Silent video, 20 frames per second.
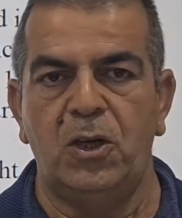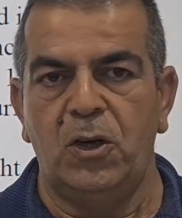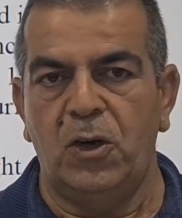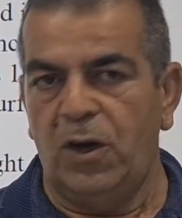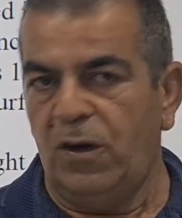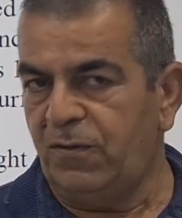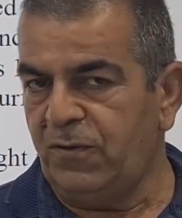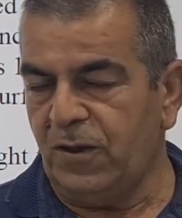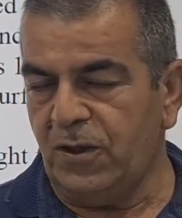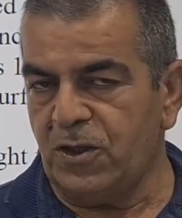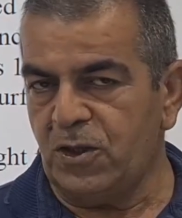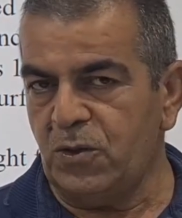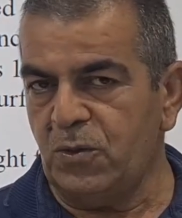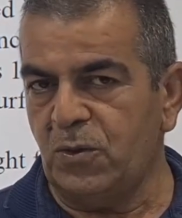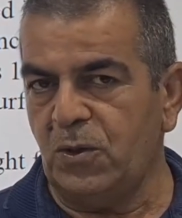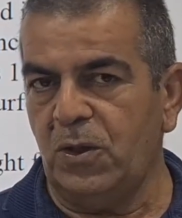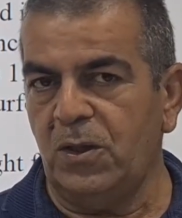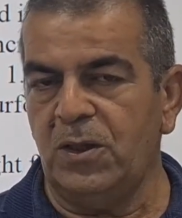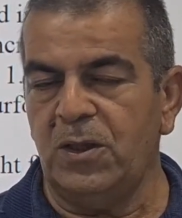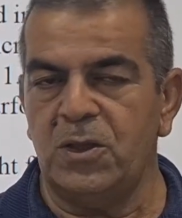Of course, you're
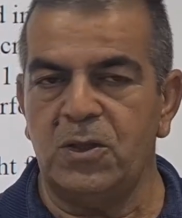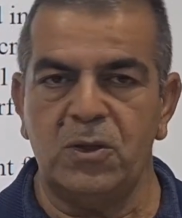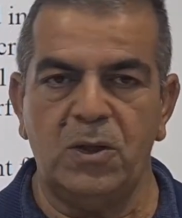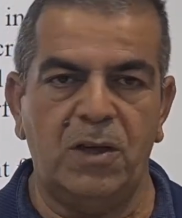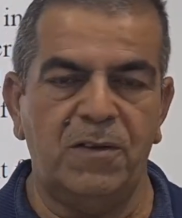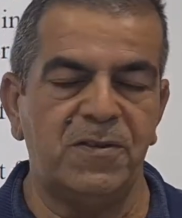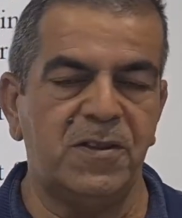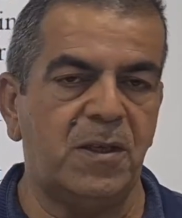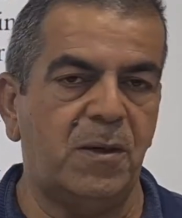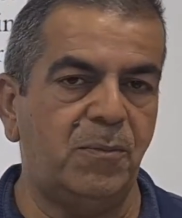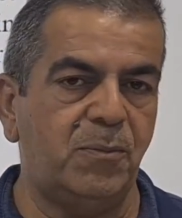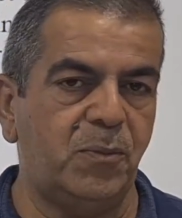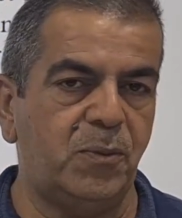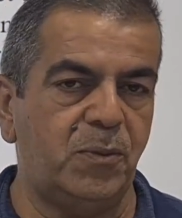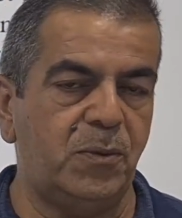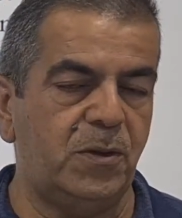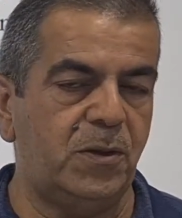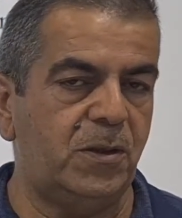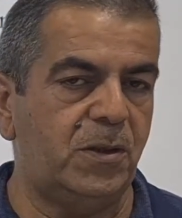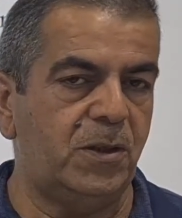going to solve some
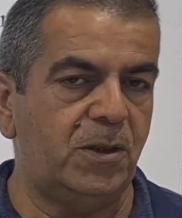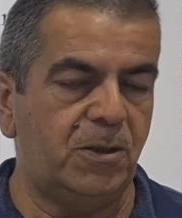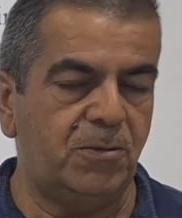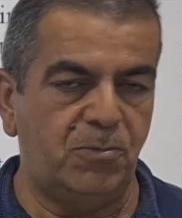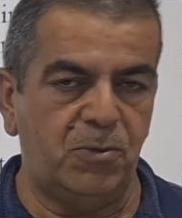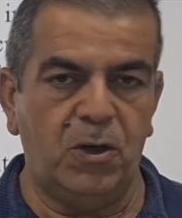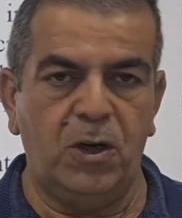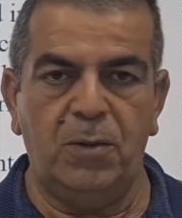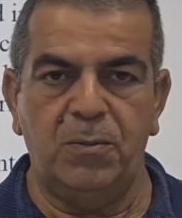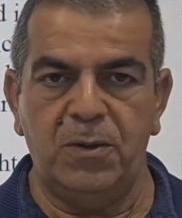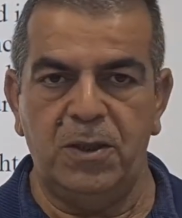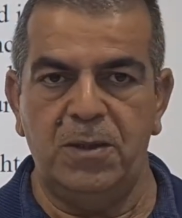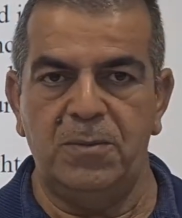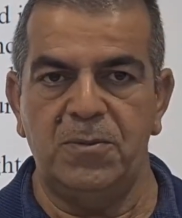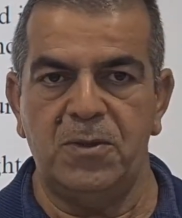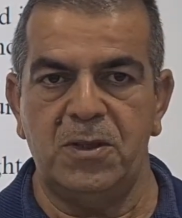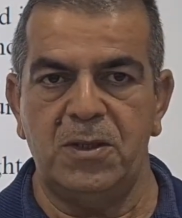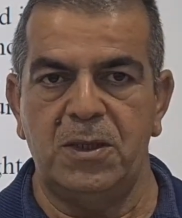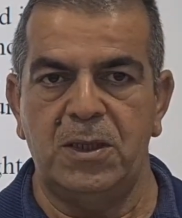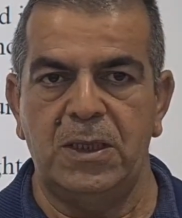
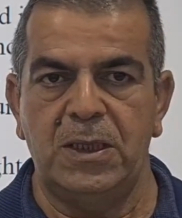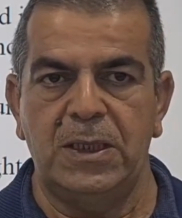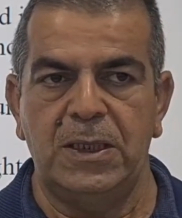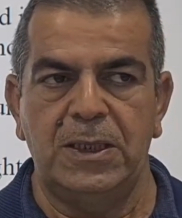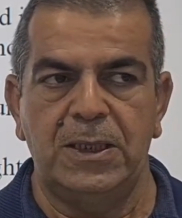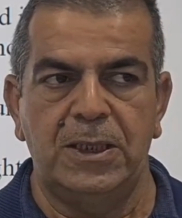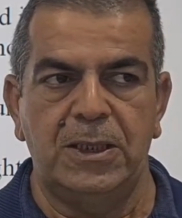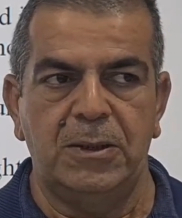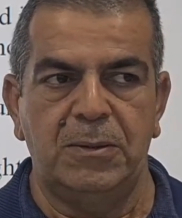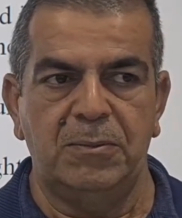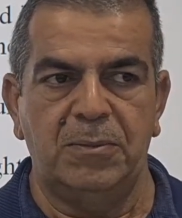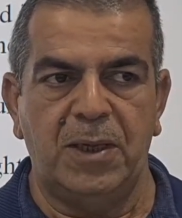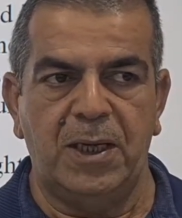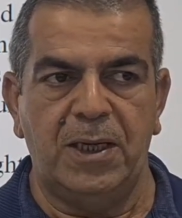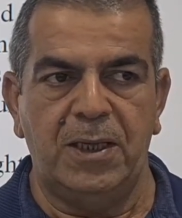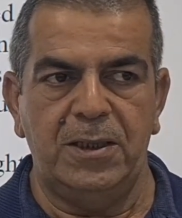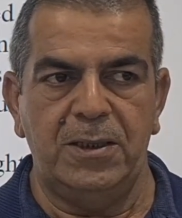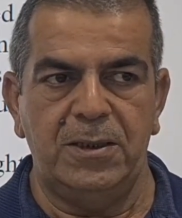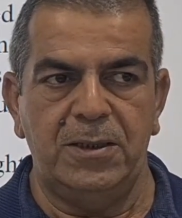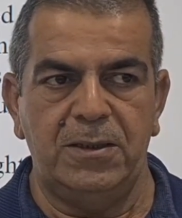problems
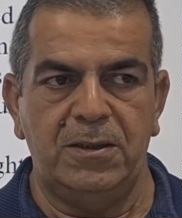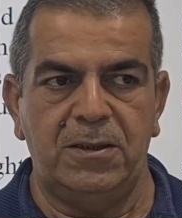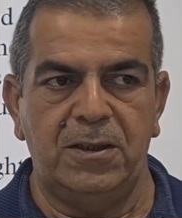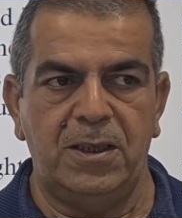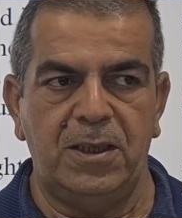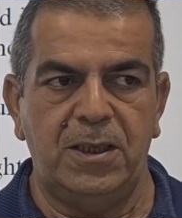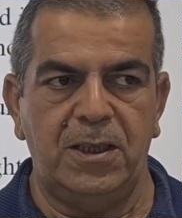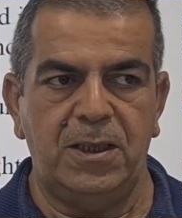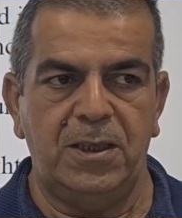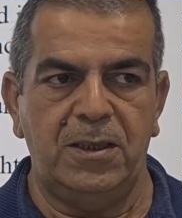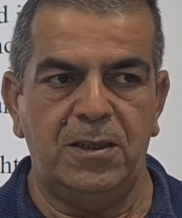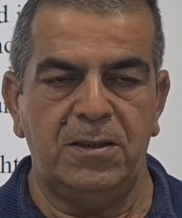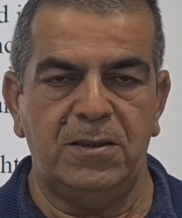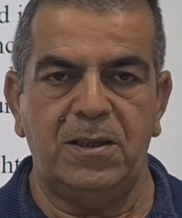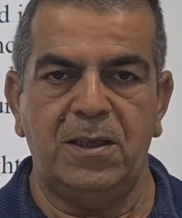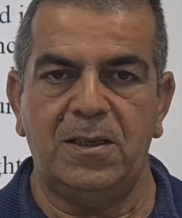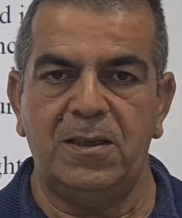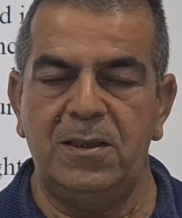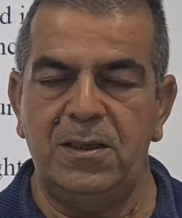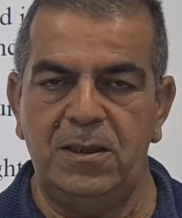by the
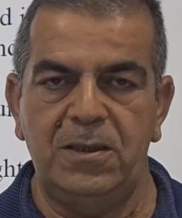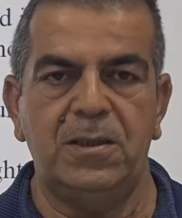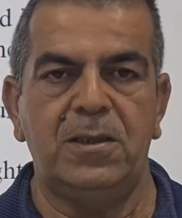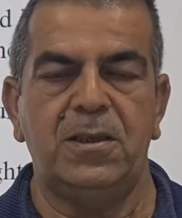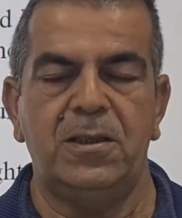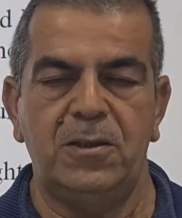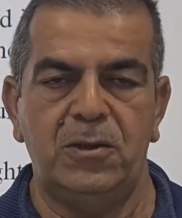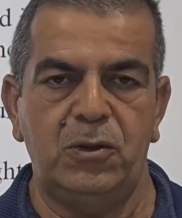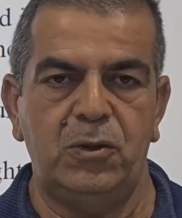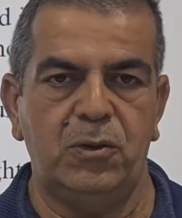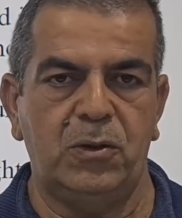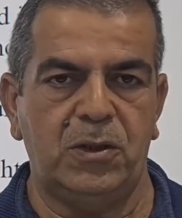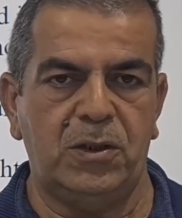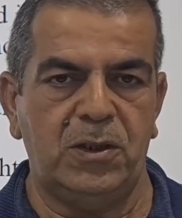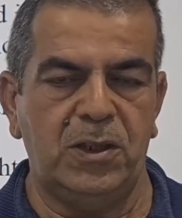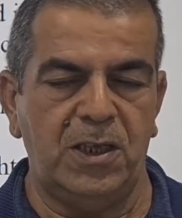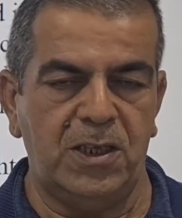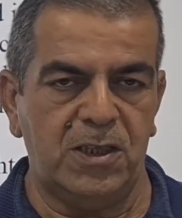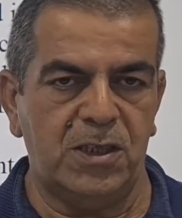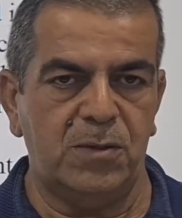technique in your
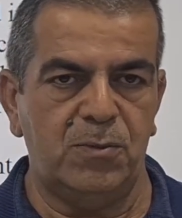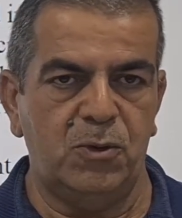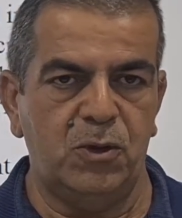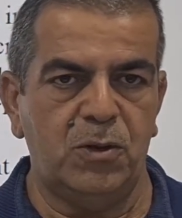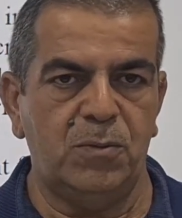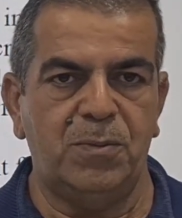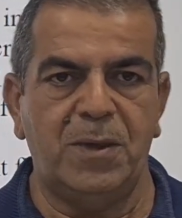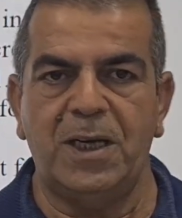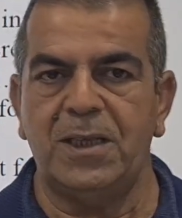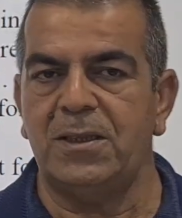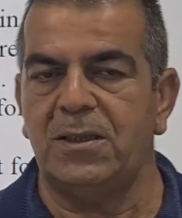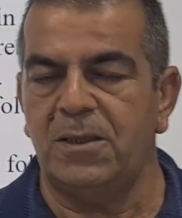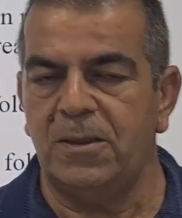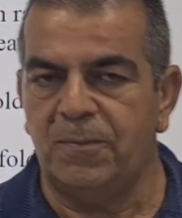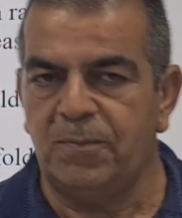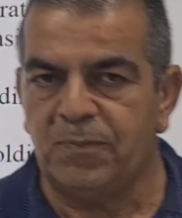textbook, but